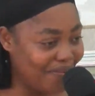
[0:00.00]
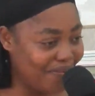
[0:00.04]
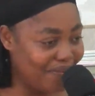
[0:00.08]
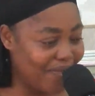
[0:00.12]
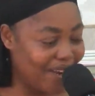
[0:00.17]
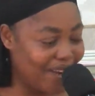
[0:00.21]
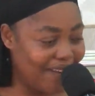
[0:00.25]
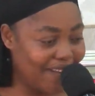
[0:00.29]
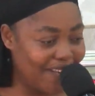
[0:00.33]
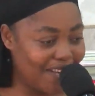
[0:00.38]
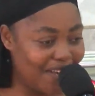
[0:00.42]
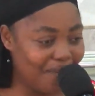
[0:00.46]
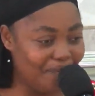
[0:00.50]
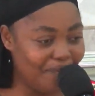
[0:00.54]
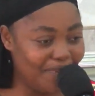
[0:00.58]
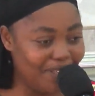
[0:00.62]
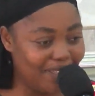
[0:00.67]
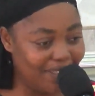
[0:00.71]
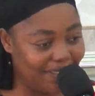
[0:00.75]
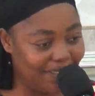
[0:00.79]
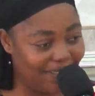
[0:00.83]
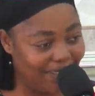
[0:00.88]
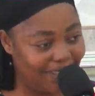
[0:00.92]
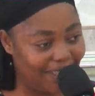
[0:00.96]
My name
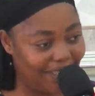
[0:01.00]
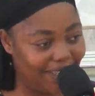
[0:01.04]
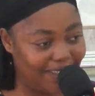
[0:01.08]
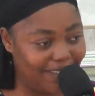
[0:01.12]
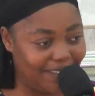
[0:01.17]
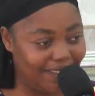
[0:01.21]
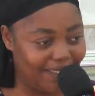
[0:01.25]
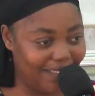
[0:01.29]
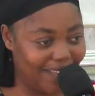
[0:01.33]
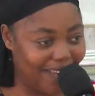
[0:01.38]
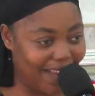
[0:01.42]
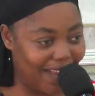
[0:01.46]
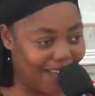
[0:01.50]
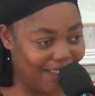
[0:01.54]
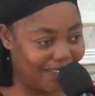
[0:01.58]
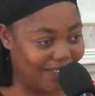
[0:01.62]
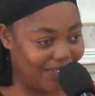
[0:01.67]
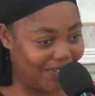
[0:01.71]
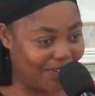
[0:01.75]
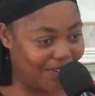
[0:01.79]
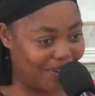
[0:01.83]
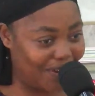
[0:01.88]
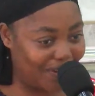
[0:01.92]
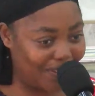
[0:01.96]
is Nkechi
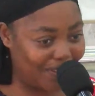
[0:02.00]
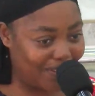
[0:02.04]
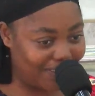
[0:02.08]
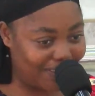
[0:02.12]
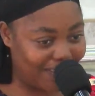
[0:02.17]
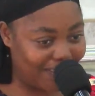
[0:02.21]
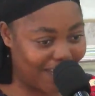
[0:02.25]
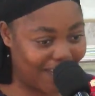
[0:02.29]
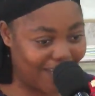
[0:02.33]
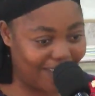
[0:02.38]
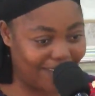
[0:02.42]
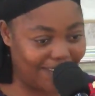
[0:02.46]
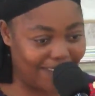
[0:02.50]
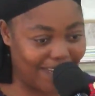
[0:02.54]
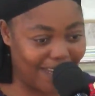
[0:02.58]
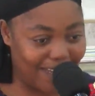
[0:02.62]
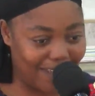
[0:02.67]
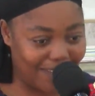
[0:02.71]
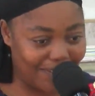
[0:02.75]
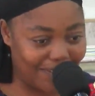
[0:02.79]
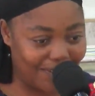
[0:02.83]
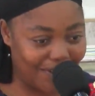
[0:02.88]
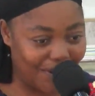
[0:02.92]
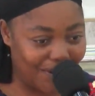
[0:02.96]
Lazarus. I
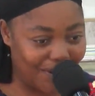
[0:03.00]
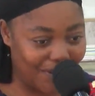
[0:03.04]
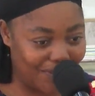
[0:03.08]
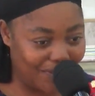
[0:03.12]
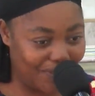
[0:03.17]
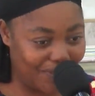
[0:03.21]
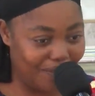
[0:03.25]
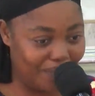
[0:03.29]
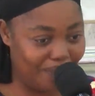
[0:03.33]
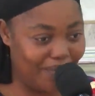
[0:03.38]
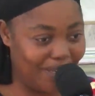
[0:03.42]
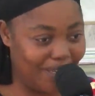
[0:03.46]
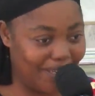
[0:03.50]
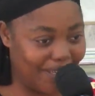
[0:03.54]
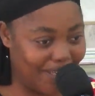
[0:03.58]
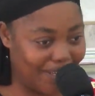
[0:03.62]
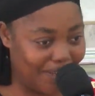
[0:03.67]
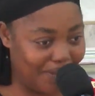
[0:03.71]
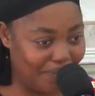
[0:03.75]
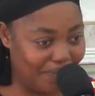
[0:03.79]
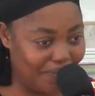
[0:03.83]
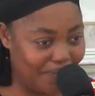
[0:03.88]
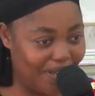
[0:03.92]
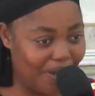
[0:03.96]
thank God for
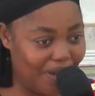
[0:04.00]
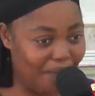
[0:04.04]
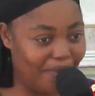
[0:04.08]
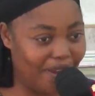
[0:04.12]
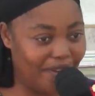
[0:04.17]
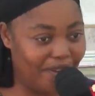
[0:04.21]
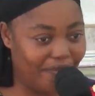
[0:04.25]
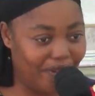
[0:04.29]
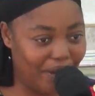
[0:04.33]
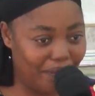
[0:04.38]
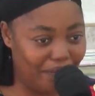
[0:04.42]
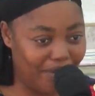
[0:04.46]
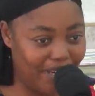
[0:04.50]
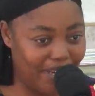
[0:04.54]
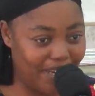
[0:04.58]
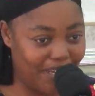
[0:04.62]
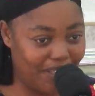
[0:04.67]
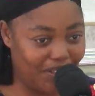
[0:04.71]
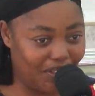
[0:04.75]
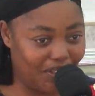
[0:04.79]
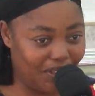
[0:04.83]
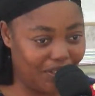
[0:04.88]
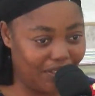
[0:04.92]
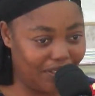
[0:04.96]
making me and my family
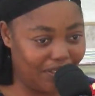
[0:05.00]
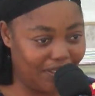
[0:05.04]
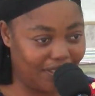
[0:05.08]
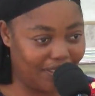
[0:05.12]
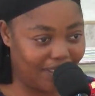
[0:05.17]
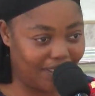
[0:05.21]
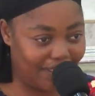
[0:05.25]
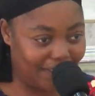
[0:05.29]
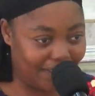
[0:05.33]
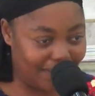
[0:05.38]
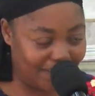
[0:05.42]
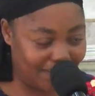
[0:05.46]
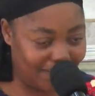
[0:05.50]
a chosen.